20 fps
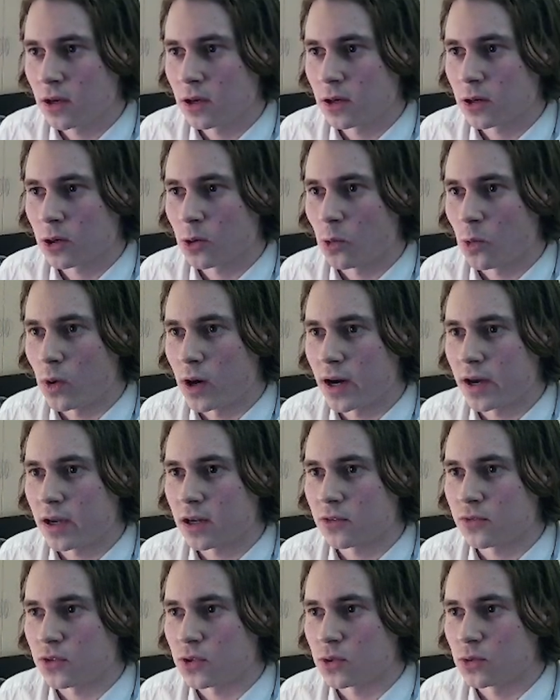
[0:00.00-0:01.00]
quite
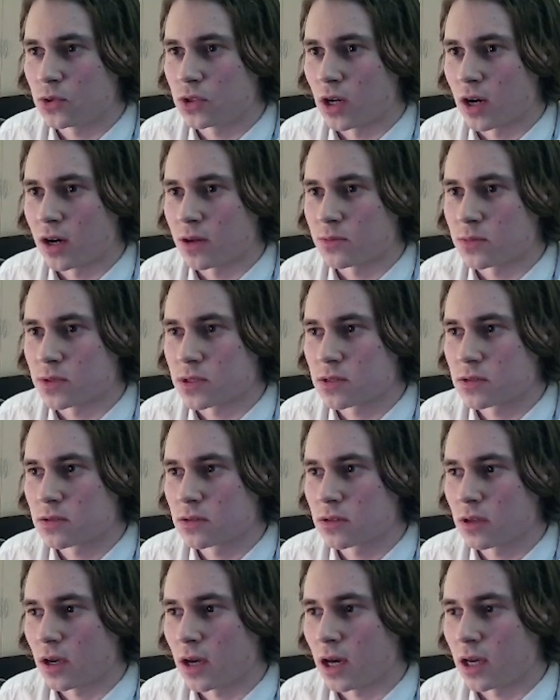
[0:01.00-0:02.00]
a few times,
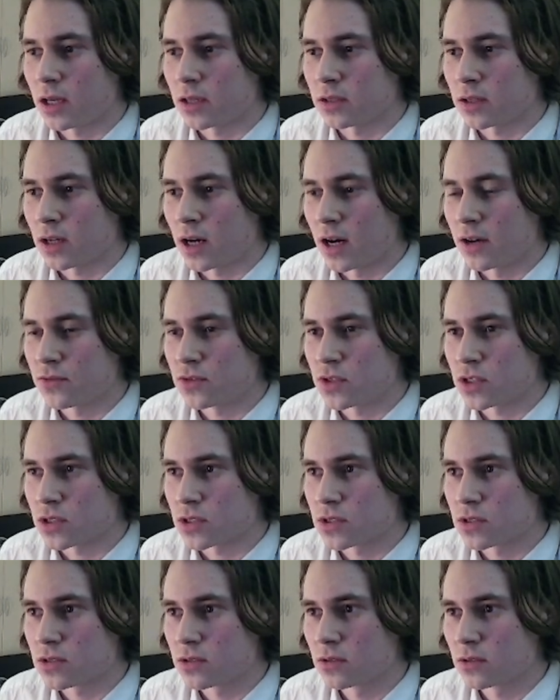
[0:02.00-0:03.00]
and I
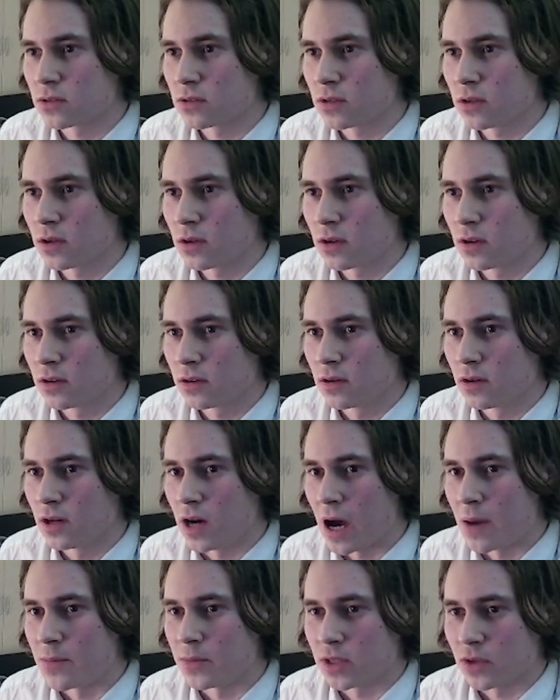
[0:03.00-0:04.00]

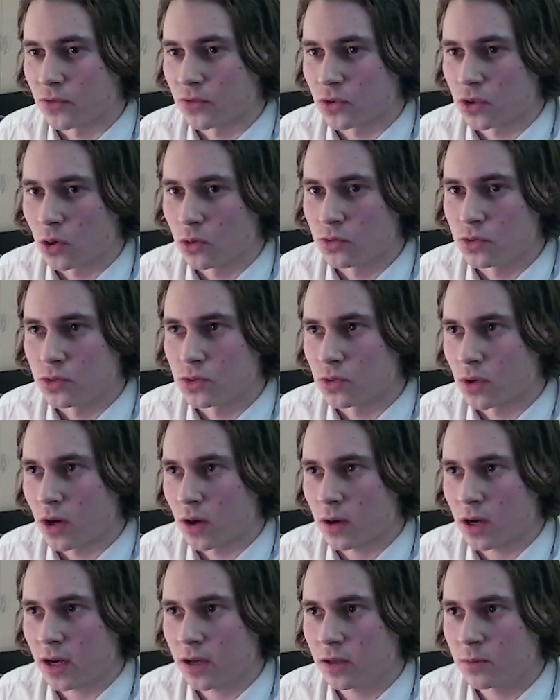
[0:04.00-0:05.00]
mean, I've grown to,
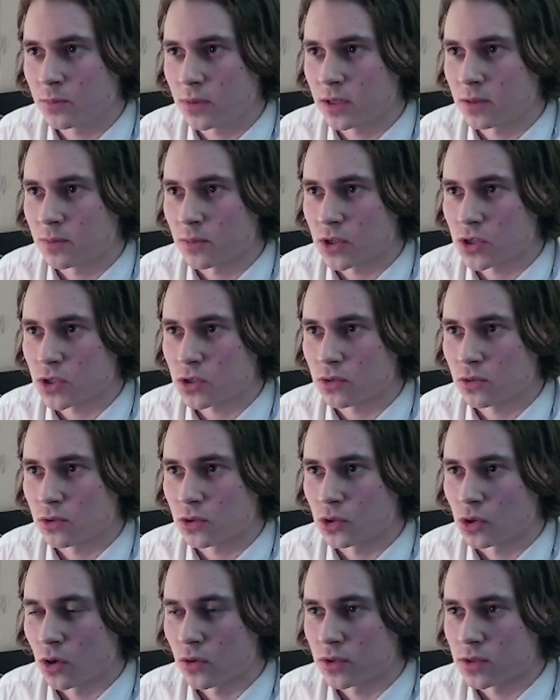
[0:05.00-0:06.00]
I can pretty much
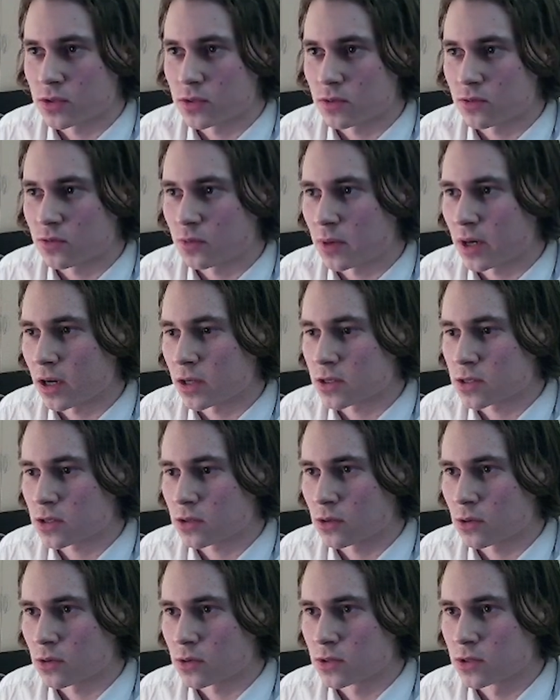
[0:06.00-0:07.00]
draw this with my eyes
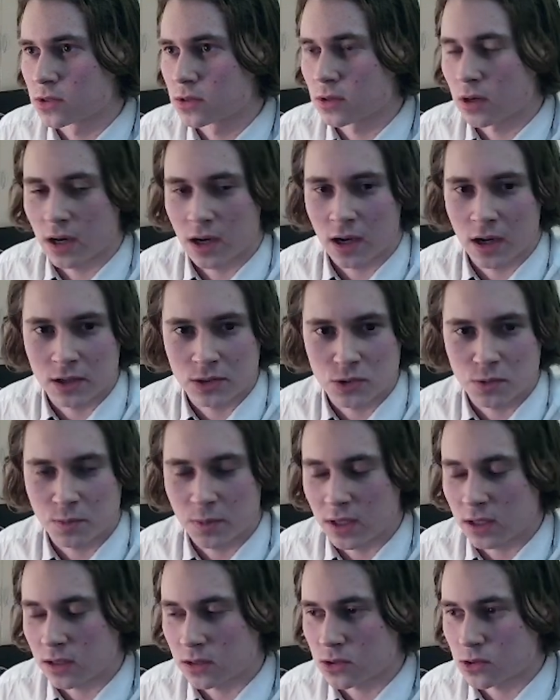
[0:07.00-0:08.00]
closed. I had to
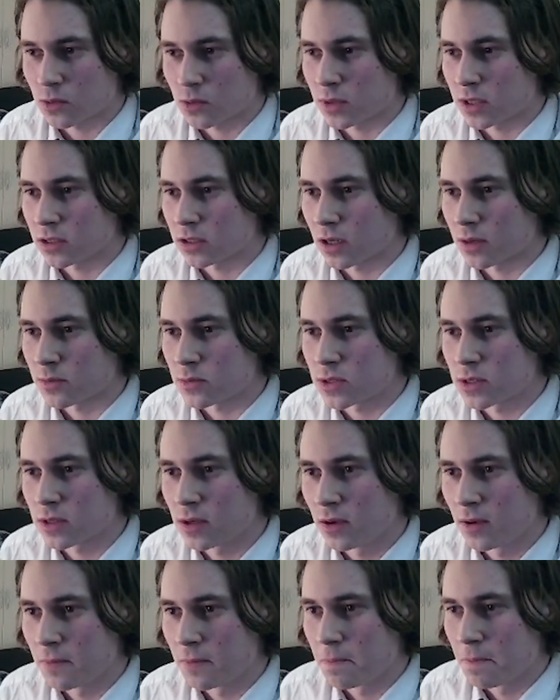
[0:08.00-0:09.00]
paint it so many times.
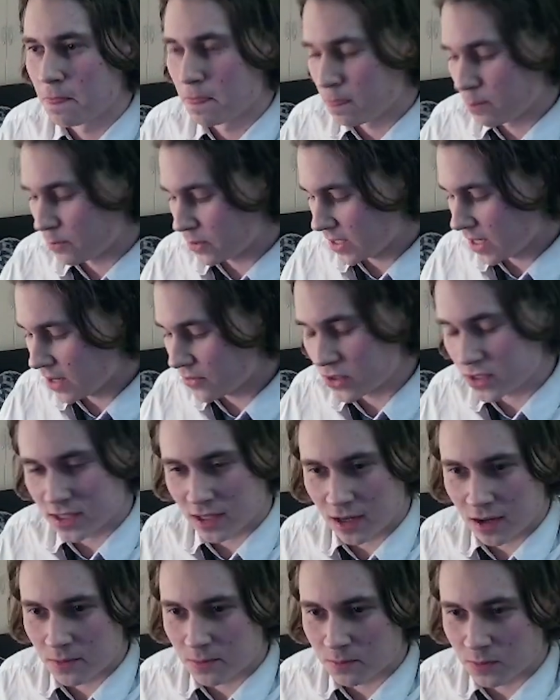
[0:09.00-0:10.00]
But every
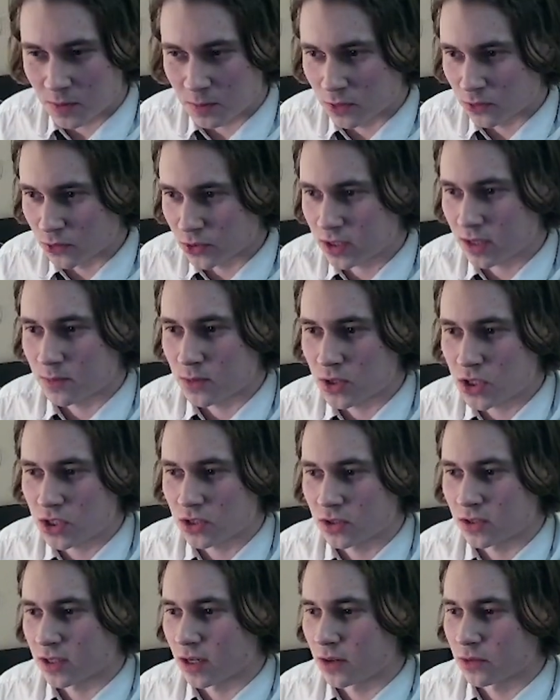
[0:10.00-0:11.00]
time people would
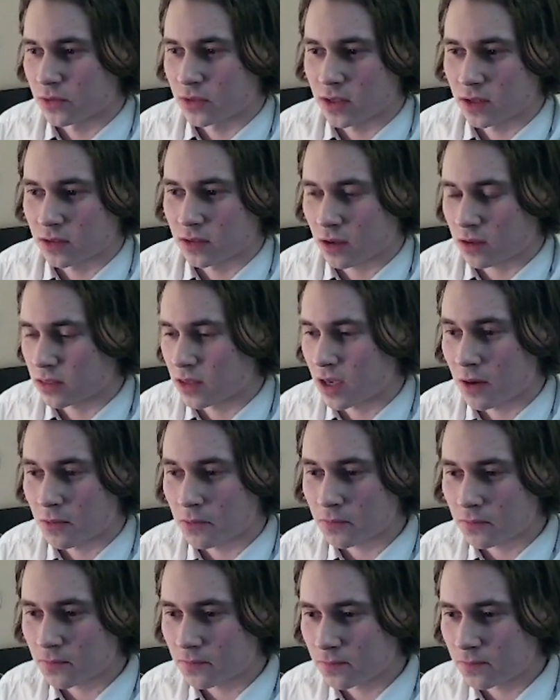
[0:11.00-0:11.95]
commission it, I would think like, damn,